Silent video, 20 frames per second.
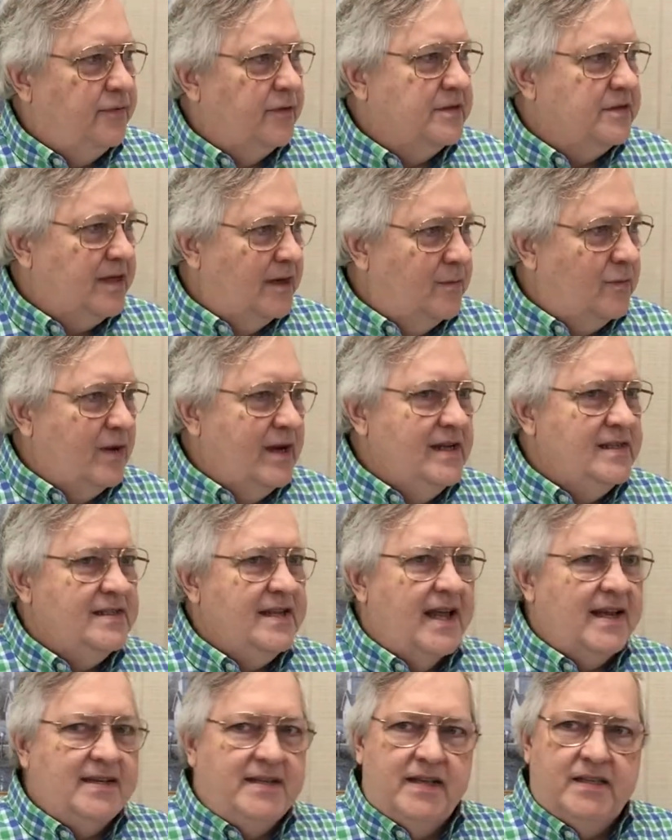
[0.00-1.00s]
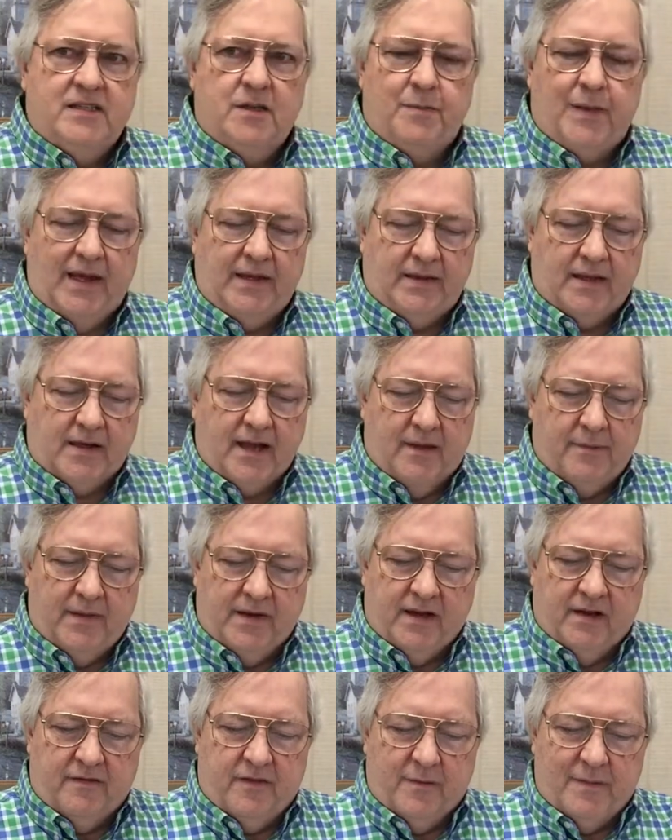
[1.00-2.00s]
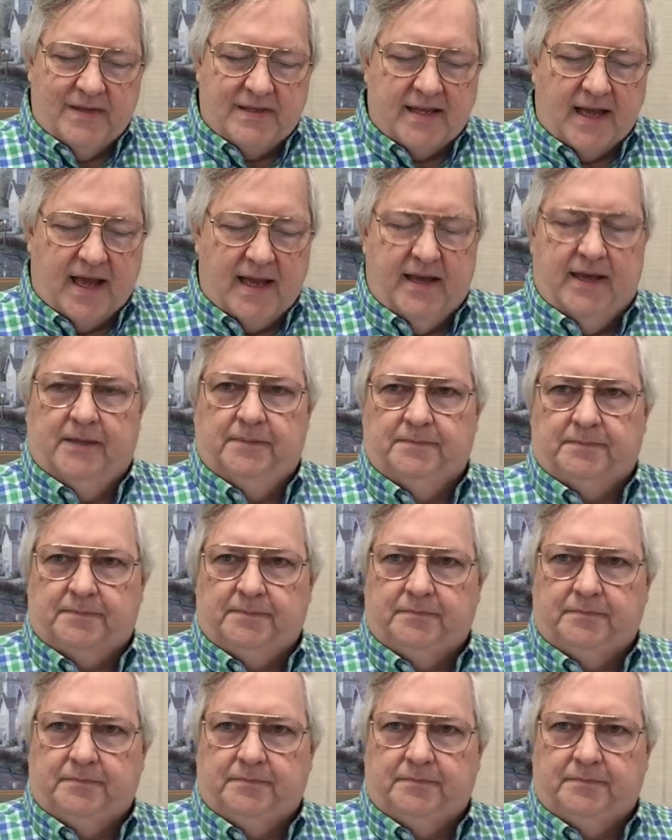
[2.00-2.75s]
for some reason, anticipate the coming of the Messiah.